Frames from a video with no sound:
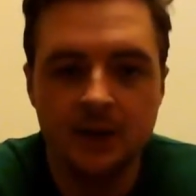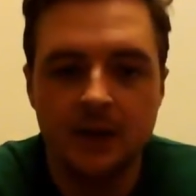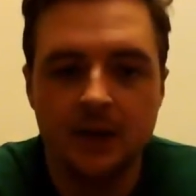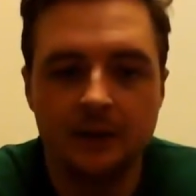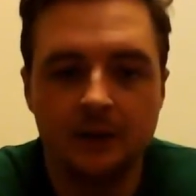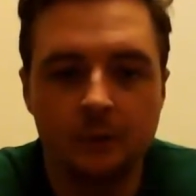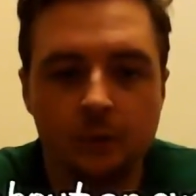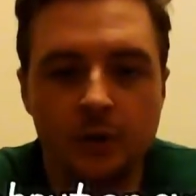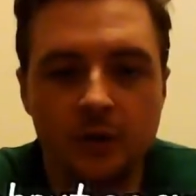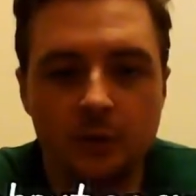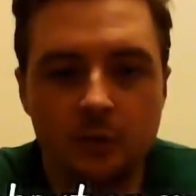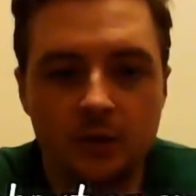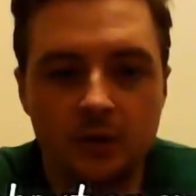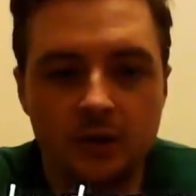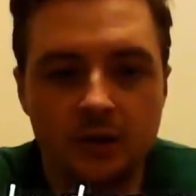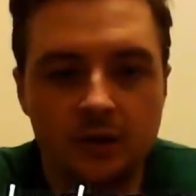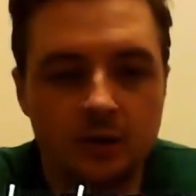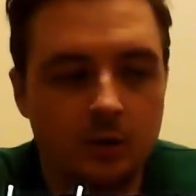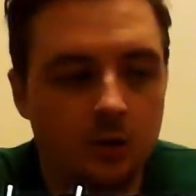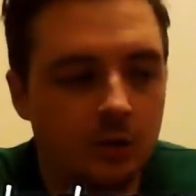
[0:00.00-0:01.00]
If we want
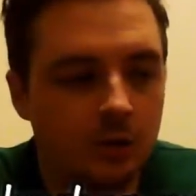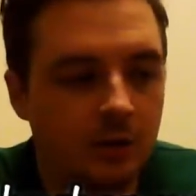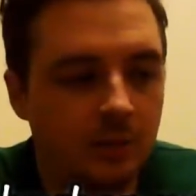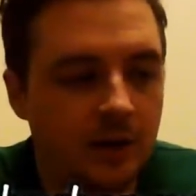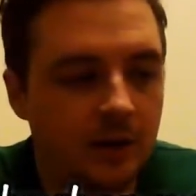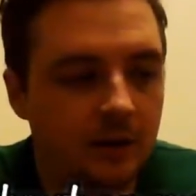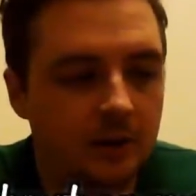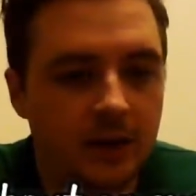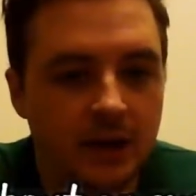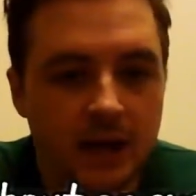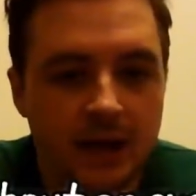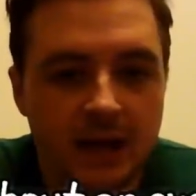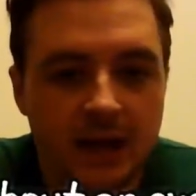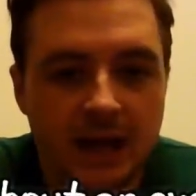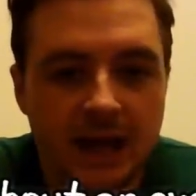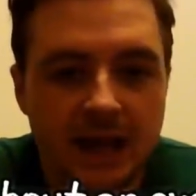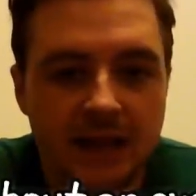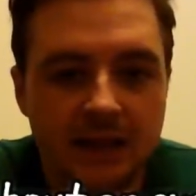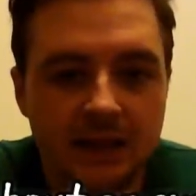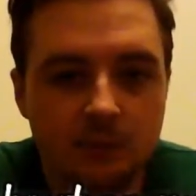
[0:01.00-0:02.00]
to talk about
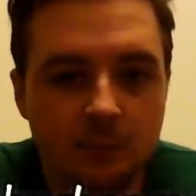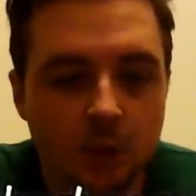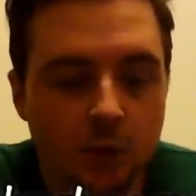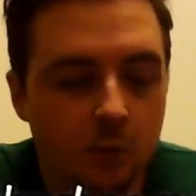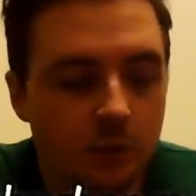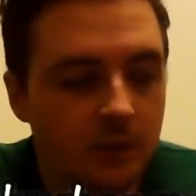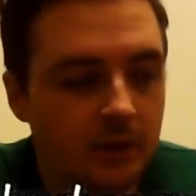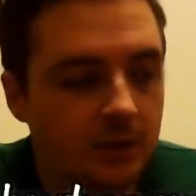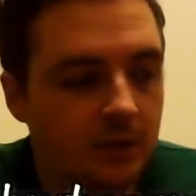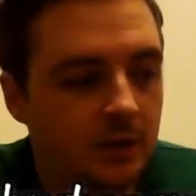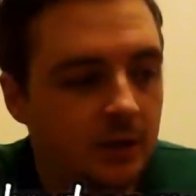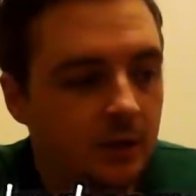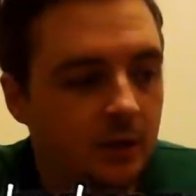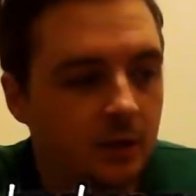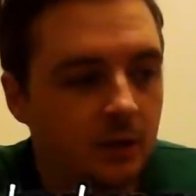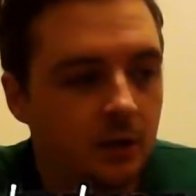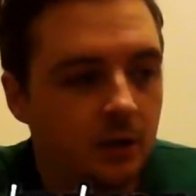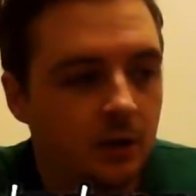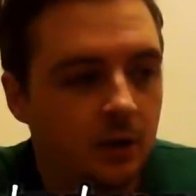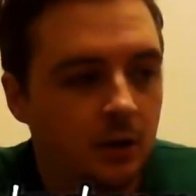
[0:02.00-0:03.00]
any moment
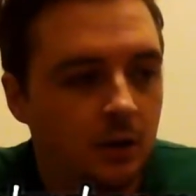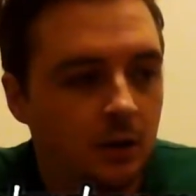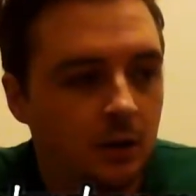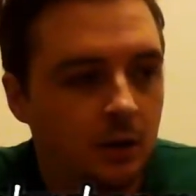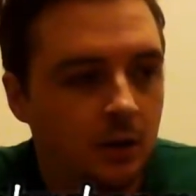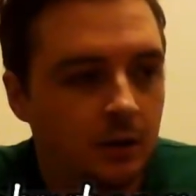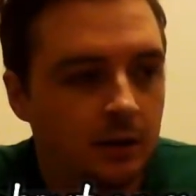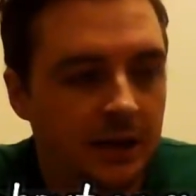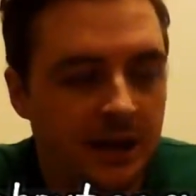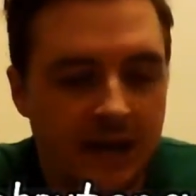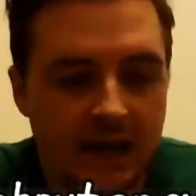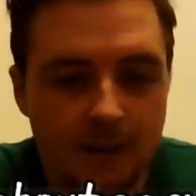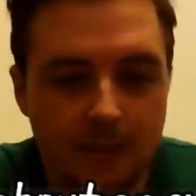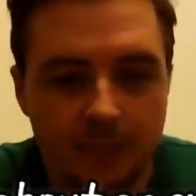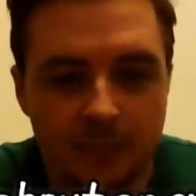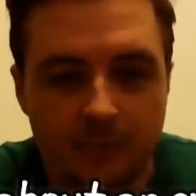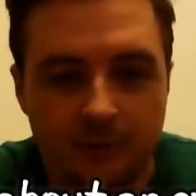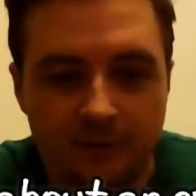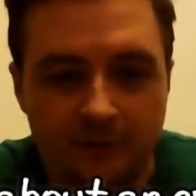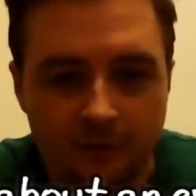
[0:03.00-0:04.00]
that
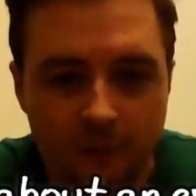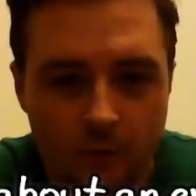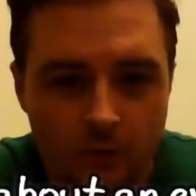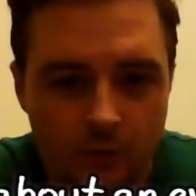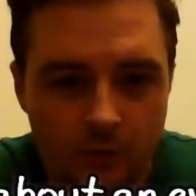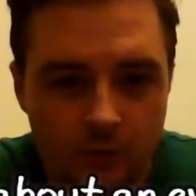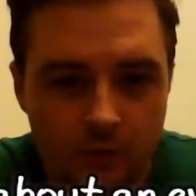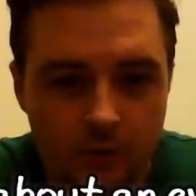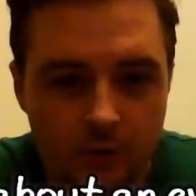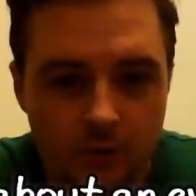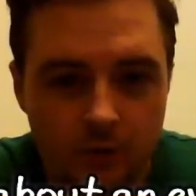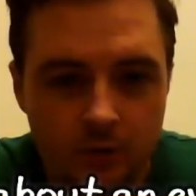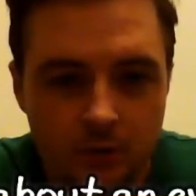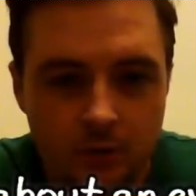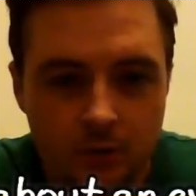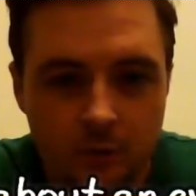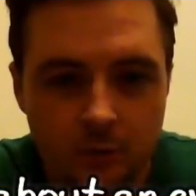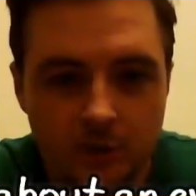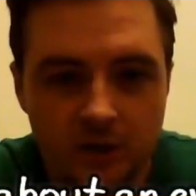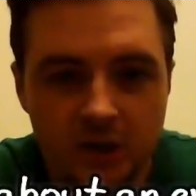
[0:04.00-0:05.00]
happened before,
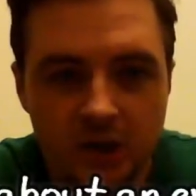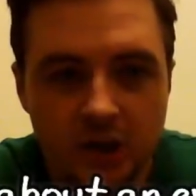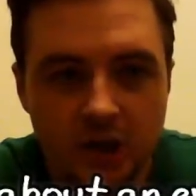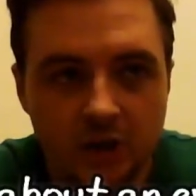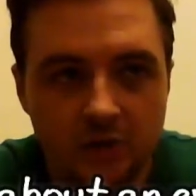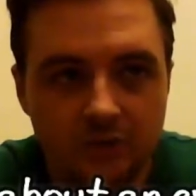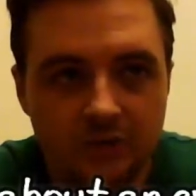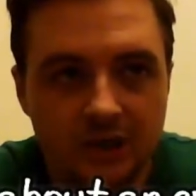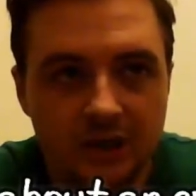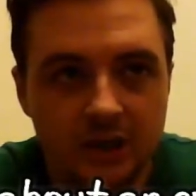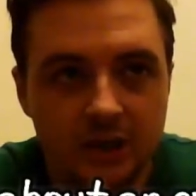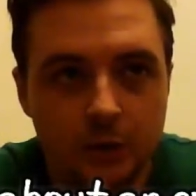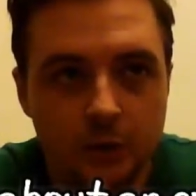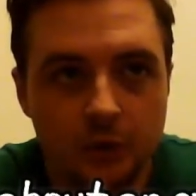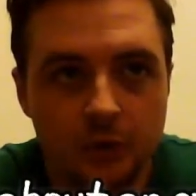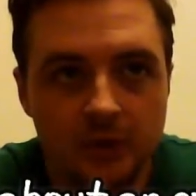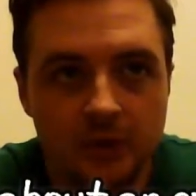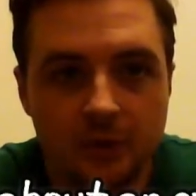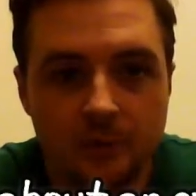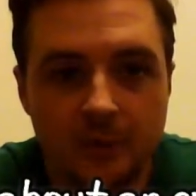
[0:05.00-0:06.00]
we generally
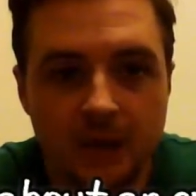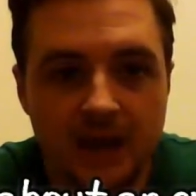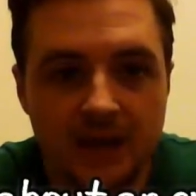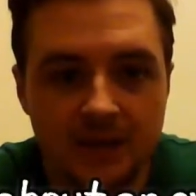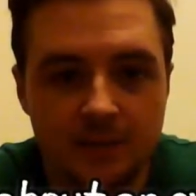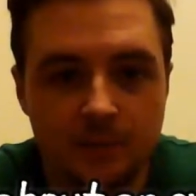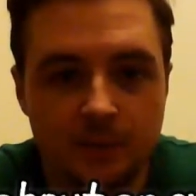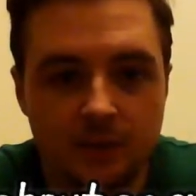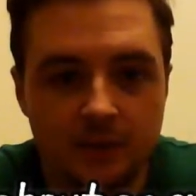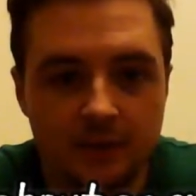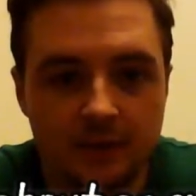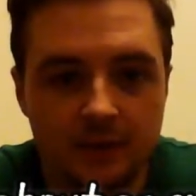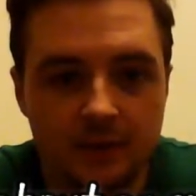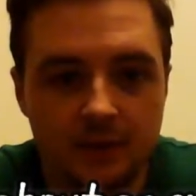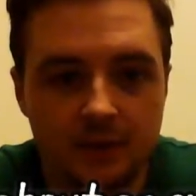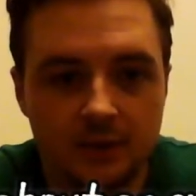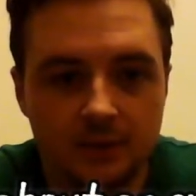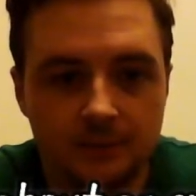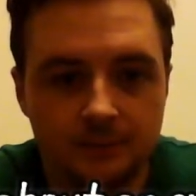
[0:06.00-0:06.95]
use the past perfect.